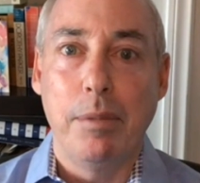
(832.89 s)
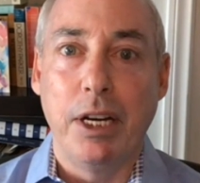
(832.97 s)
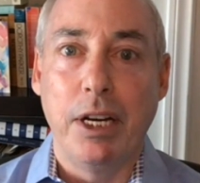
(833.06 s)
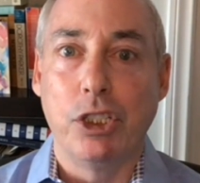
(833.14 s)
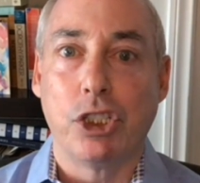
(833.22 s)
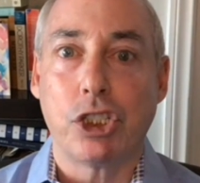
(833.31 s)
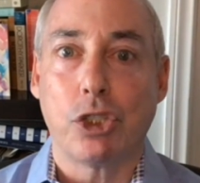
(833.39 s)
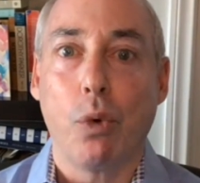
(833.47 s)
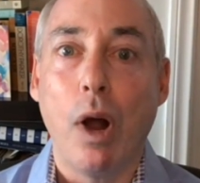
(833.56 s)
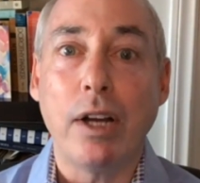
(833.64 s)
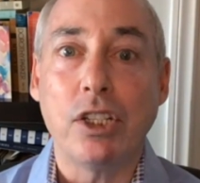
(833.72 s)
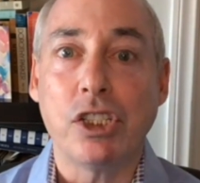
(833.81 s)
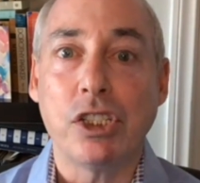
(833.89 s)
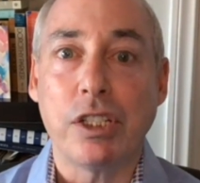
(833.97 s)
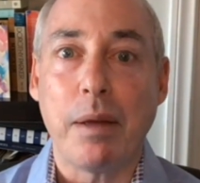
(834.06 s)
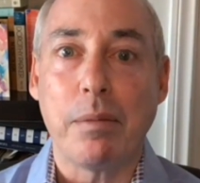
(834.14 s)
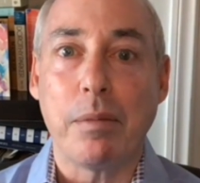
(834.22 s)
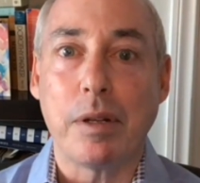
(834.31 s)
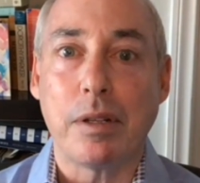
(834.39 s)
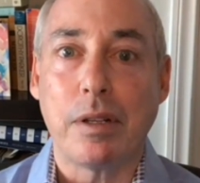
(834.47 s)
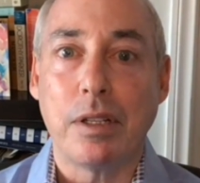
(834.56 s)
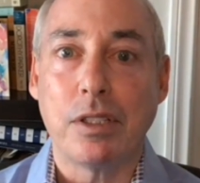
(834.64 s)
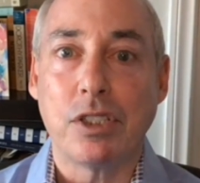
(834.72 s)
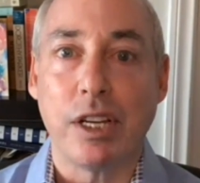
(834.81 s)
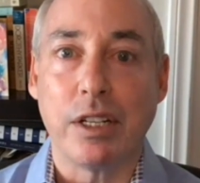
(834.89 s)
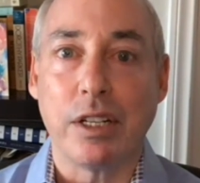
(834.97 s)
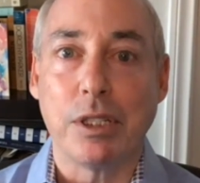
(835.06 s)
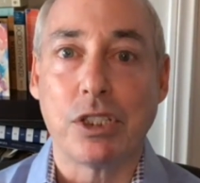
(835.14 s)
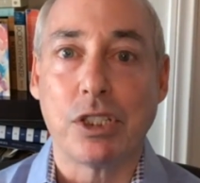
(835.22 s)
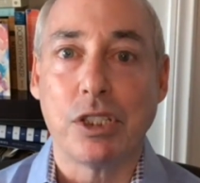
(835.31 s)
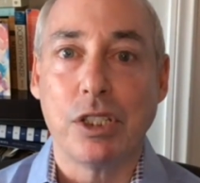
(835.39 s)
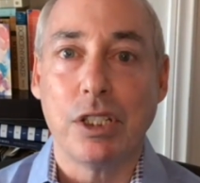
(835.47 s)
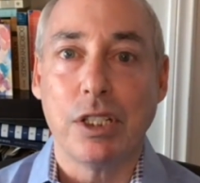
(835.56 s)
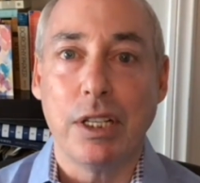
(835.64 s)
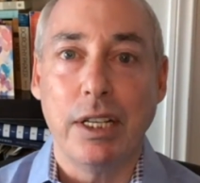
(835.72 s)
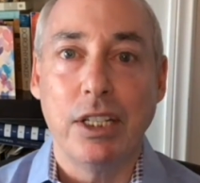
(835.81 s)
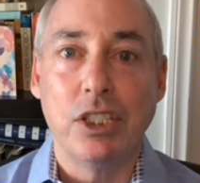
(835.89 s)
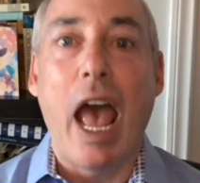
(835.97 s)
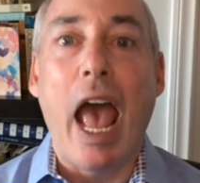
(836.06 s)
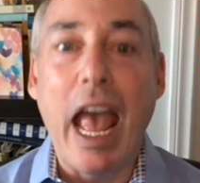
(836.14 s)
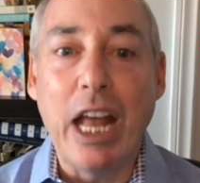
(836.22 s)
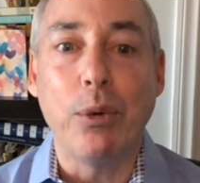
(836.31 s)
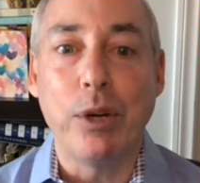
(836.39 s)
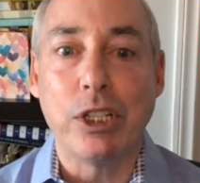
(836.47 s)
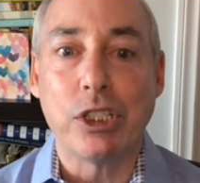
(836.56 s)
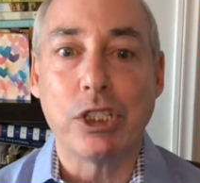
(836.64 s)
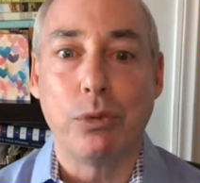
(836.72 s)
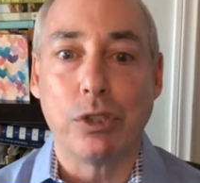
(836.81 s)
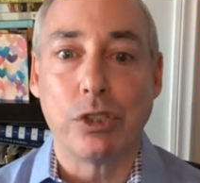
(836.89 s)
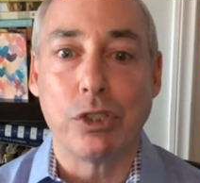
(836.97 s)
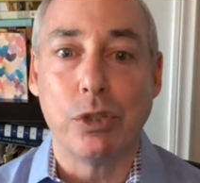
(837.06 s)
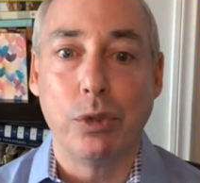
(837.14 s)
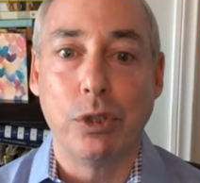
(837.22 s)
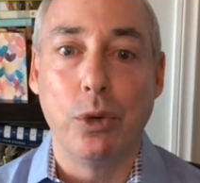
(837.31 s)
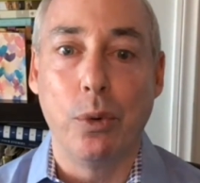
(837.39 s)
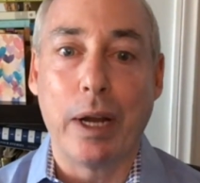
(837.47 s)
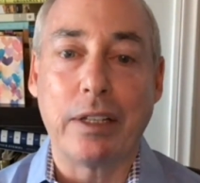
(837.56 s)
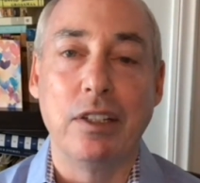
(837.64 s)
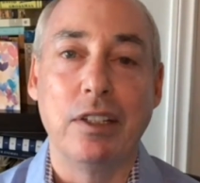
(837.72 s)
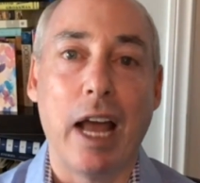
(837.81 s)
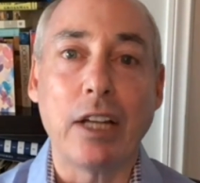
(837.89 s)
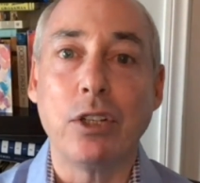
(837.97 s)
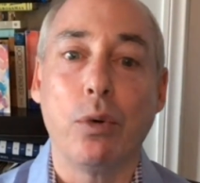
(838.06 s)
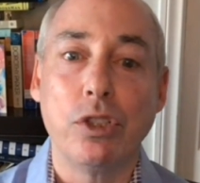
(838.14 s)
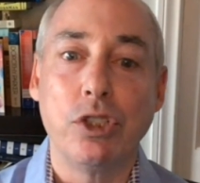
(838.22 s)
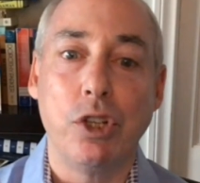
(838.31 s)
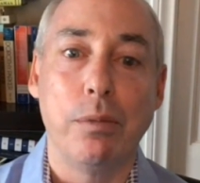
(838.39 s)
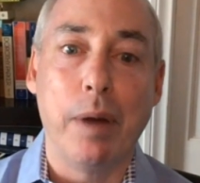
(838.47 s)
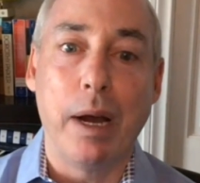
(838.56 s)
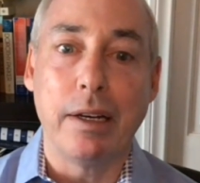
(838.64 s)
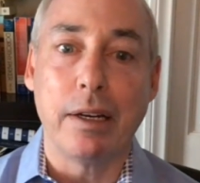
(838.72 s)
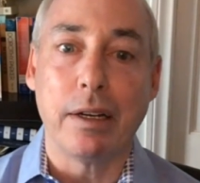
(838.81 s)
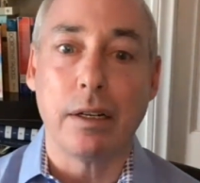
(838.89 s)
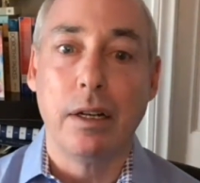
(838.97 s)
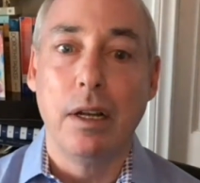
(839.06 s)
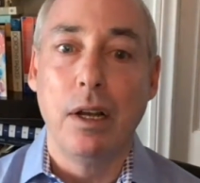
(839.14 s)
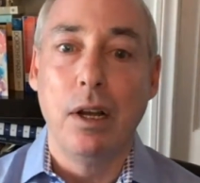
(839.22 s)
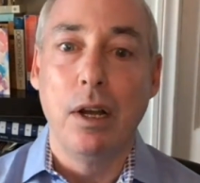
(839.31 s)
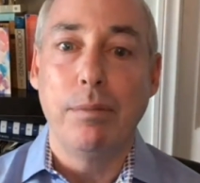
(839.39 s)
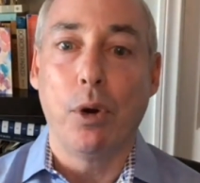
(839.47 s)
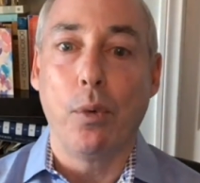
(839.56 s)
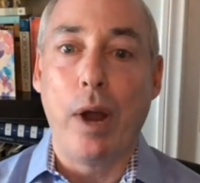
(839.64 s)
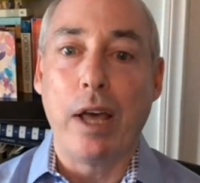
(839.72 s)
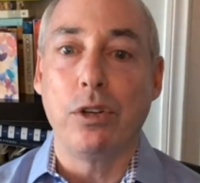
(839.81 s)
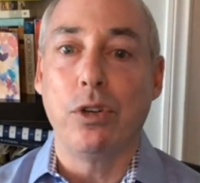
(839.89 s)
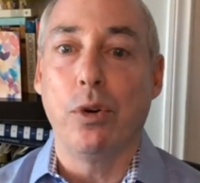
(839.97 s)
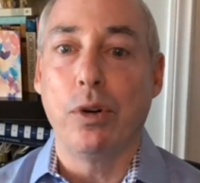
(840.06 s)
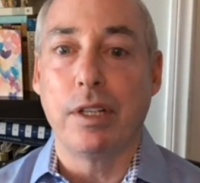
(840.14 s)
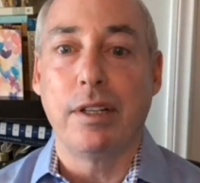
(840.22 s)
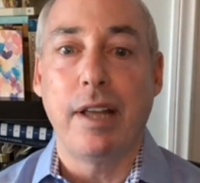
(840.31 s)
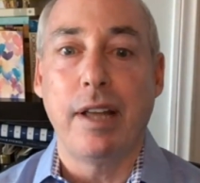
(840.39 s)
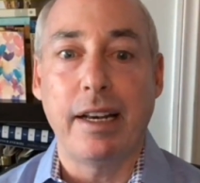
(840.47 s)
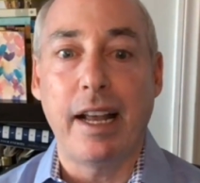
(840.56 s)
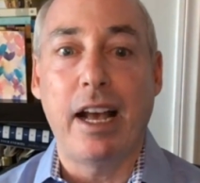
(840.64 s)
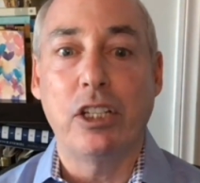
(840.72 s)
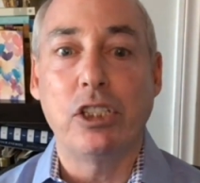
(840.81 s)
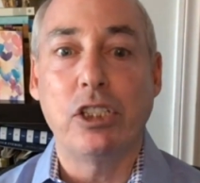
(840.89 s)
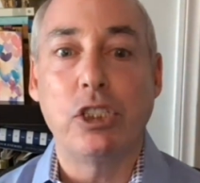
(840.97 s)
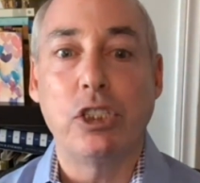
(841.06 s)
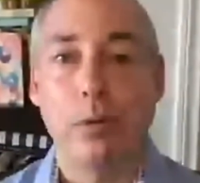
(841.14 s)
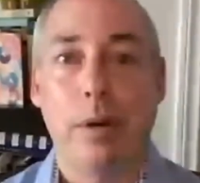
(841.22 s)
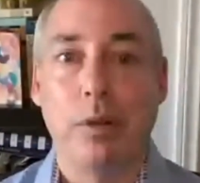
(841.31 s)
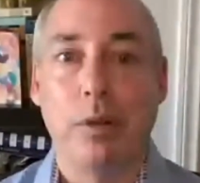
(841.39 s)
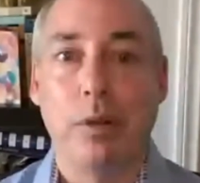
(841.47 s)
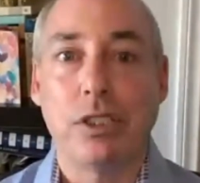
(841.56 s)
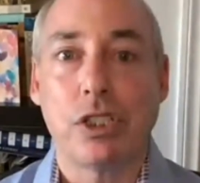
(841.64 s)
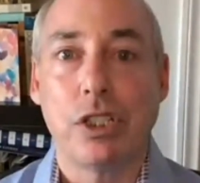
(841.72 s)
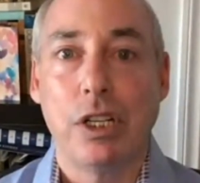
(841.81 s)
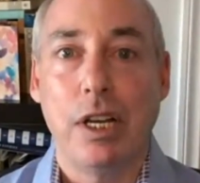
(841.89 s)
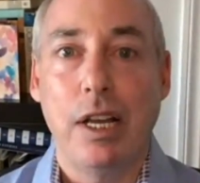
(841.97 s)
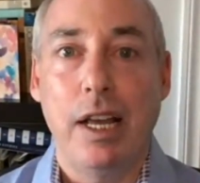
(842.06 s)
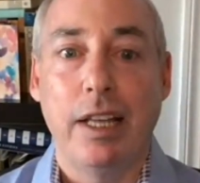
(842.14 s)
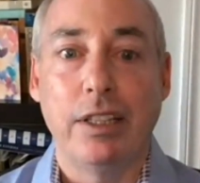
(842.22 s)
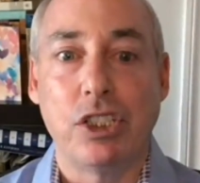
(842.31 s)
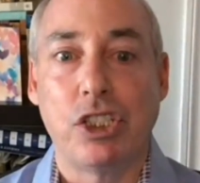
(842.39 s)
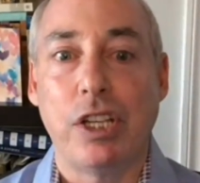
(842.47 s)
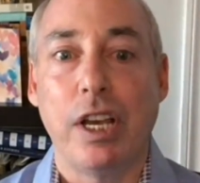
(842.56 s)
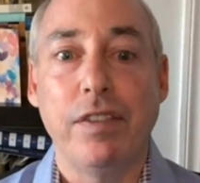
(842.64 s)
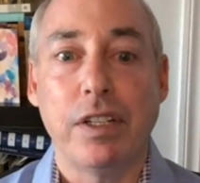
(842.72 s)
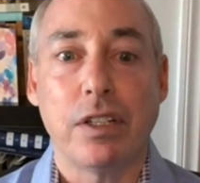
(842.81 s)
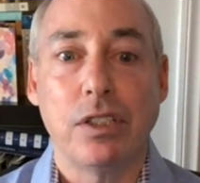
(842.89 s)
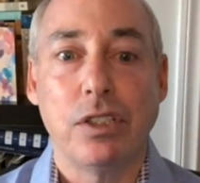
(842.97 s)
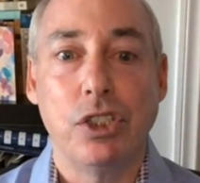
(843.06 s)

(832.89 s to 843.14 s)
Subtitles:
But his strongest statement, the sentiments, his angriest words were directed not toward Joe Biden, but rather toward the 10 House Republicans and the 7